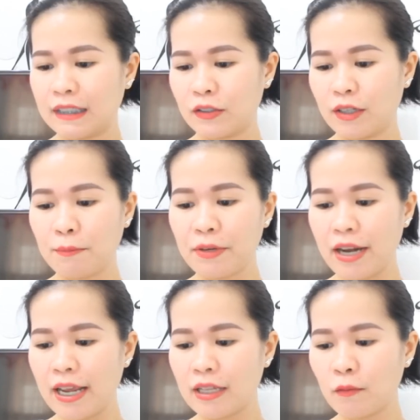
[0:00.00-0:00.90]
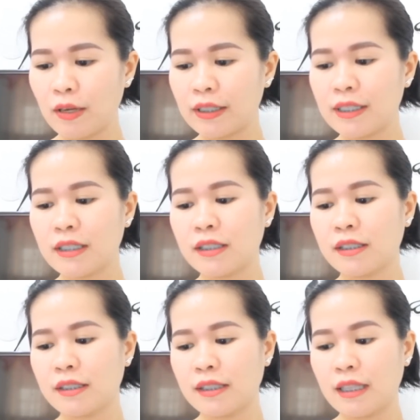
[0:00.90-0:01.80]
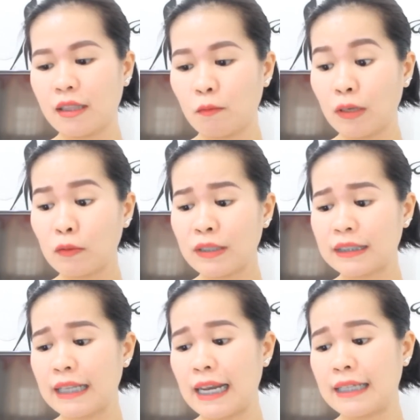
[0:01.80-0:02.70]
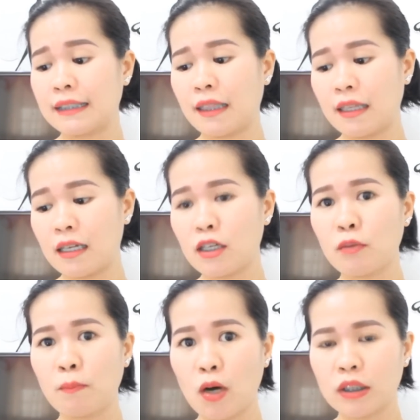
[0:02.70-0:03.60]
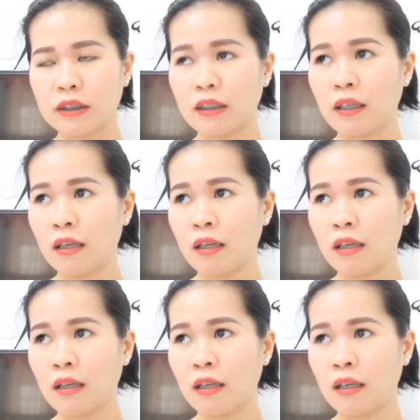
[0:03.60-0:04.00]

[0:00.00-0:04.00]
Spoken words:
So, number 8, what was the last thing you bought?